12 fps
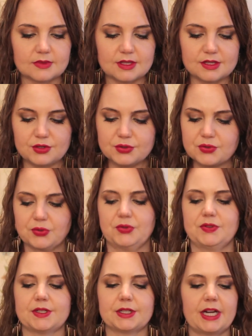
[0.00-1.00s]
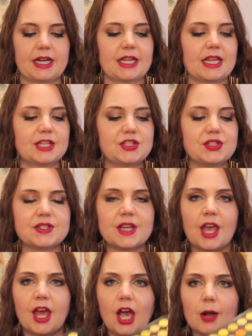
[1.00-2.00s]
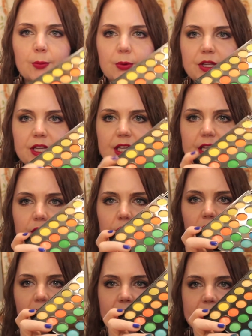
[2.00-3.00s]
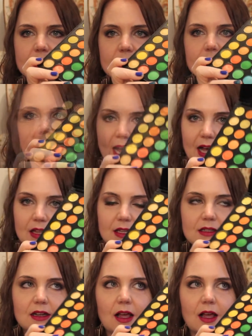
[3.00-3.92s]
neutrals that are in it. It's just a really great palette.